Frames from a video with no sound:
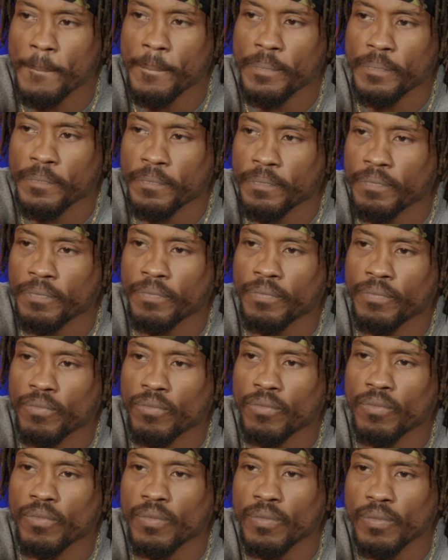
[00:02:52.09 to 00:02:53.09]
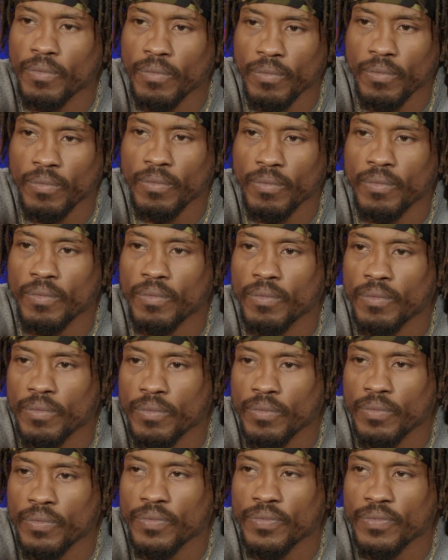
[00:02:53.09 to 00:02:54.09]
And then the last thing for me with the featherweight
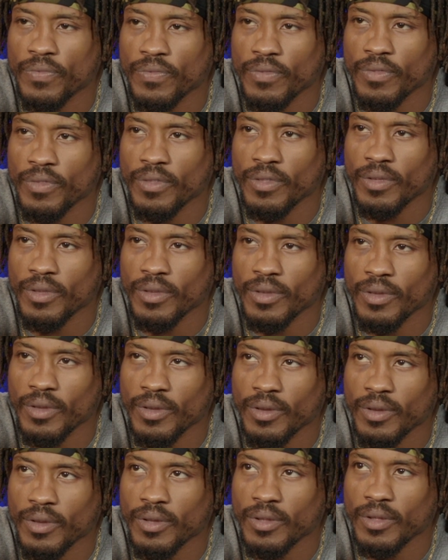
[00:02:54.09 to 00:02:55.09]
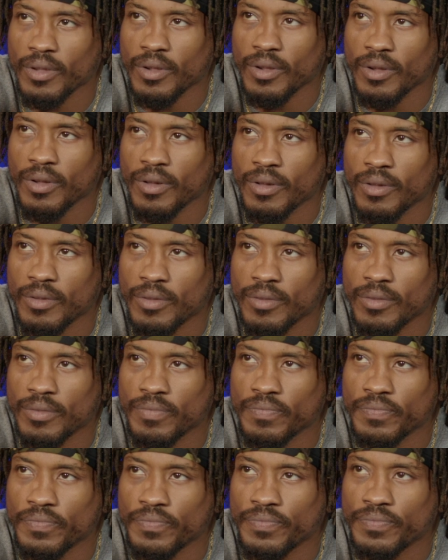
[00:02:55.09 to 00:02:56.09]
division and deadlock at 3 points
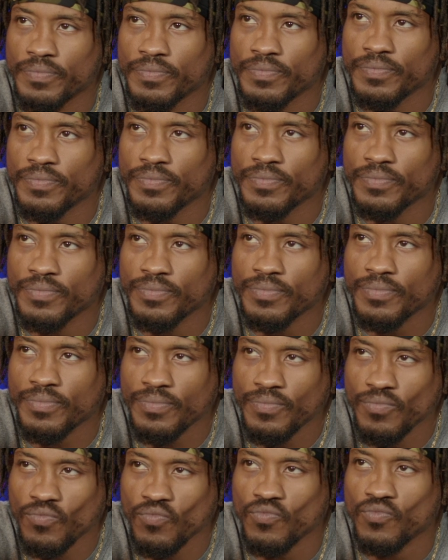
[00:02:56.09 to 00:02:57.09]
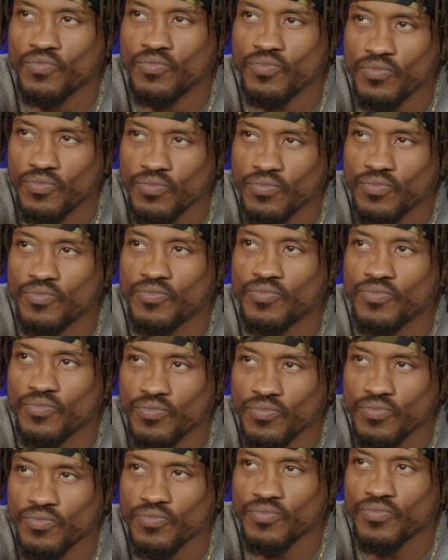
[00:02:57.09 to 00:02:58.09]
towards the top. Is that
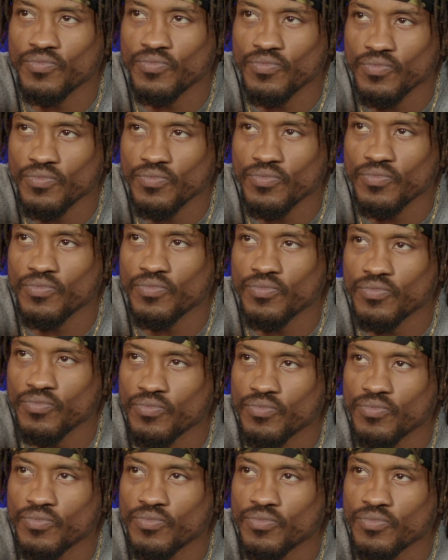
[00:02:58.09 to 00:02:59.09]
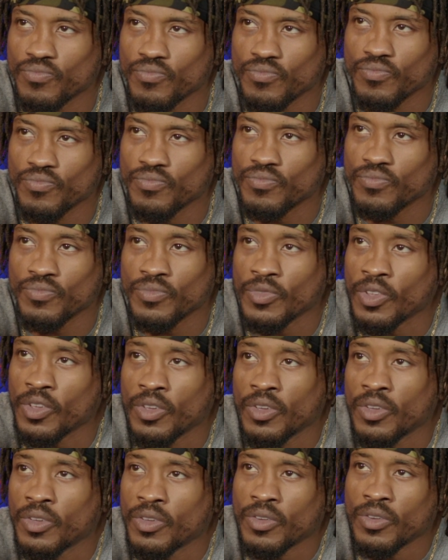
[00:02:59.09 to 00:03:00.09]
affecting your game plan at all going into this, knowing that you
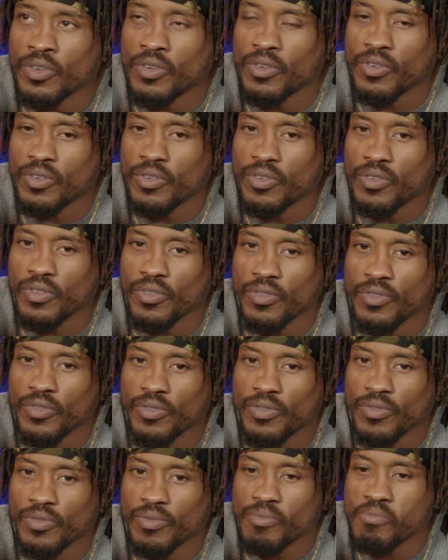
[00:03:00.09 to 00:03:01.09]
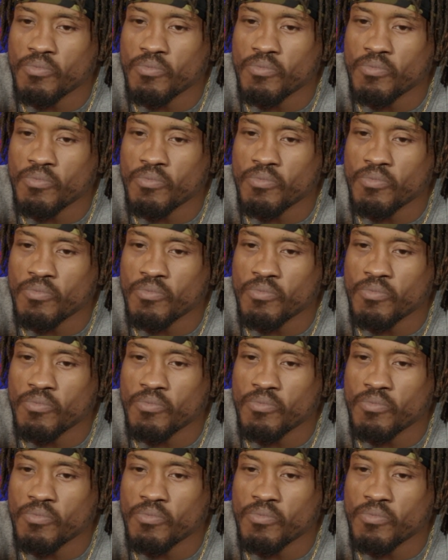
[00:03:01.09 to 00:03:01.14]
might need bonus points?